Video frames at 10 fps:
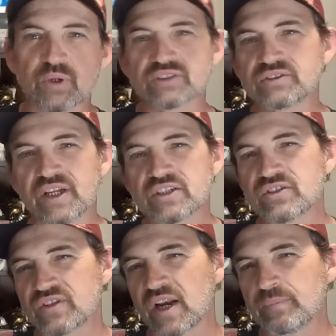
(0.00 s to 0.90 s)
and
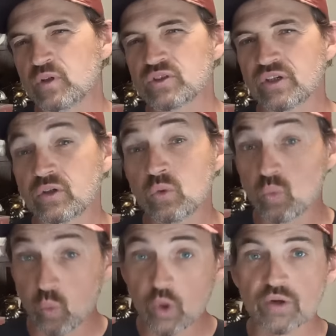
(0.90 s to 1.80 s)
presentations that I'm using
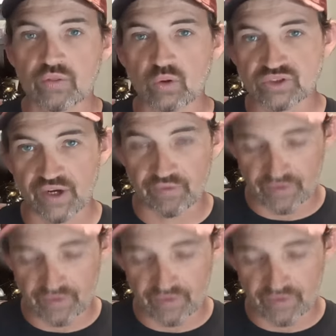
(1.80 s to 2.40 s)
to work those